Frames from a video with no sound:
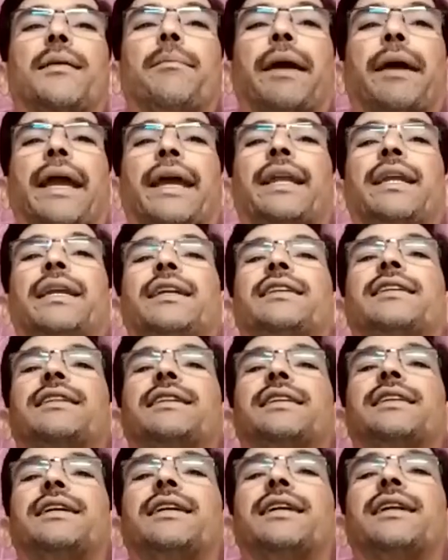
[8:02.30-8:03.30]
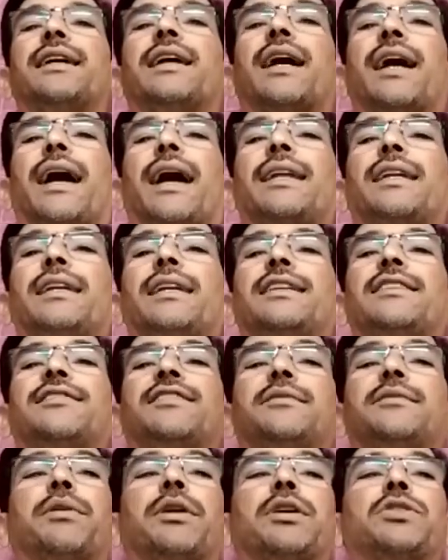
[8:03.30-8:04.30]
pain, and it is
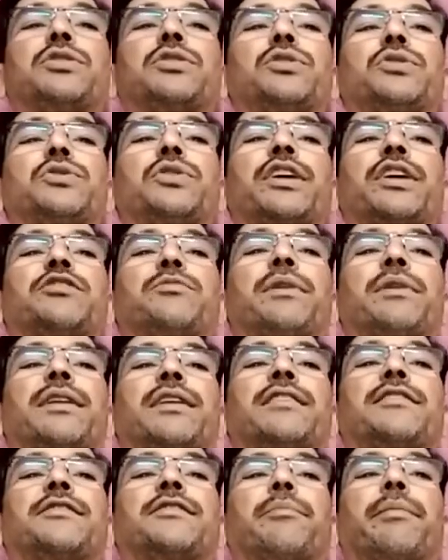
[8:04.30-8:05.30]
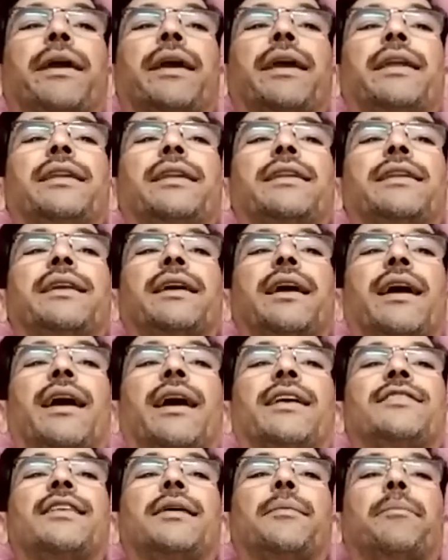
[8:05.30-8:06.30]
important to experience pain
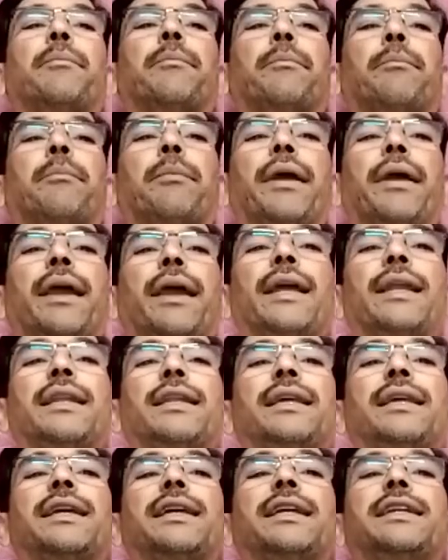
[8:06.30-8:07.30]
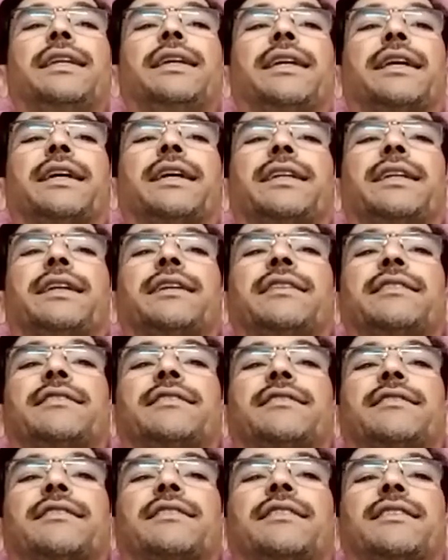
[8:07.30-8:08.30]
as a pain
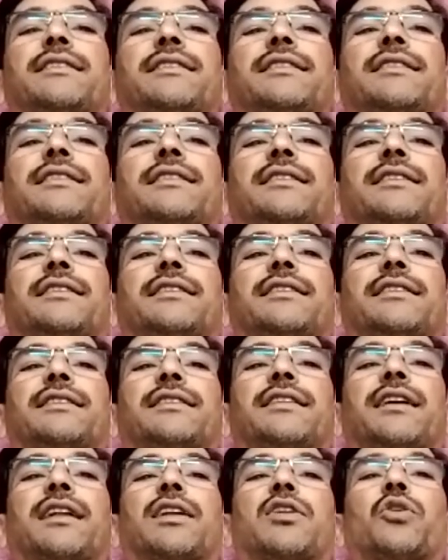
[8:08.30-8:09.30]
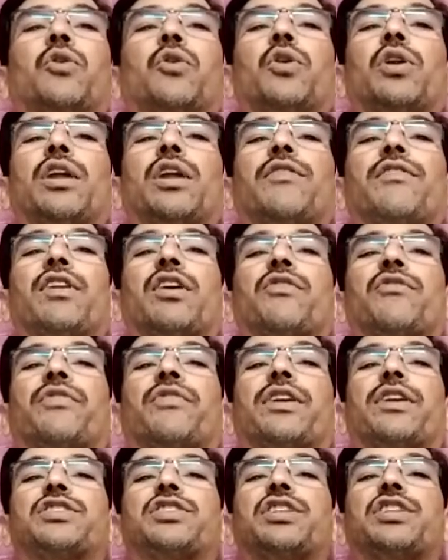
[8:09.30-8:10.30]
indicators the low level of
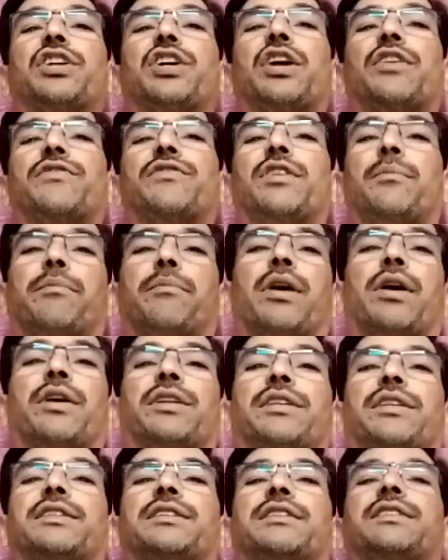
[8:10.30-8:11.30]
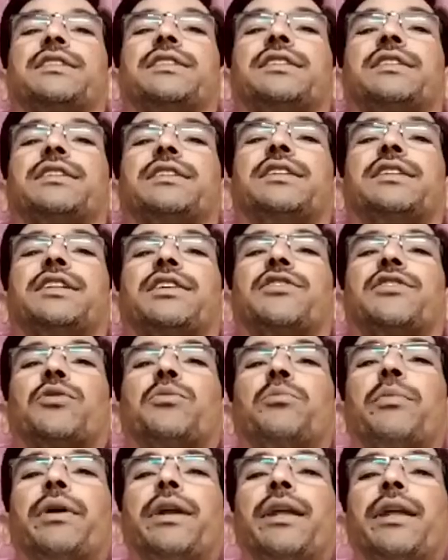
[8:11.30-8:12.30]
functioning of the body. So
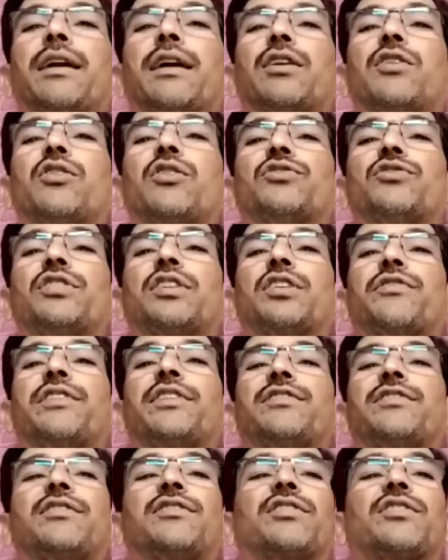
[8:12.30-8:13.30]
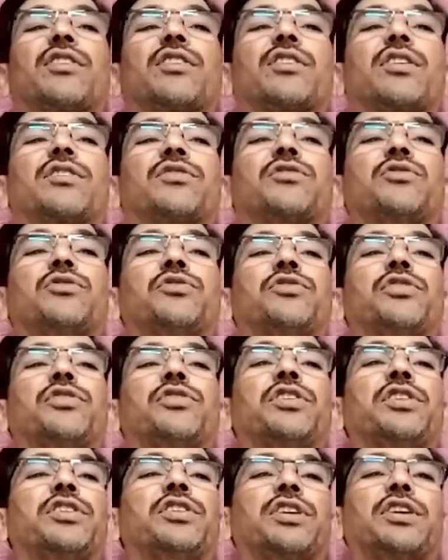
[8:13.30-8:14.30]
medical consequences are
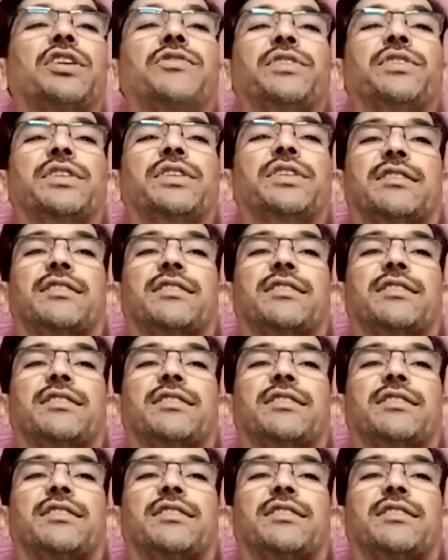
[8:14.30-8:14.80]
associated with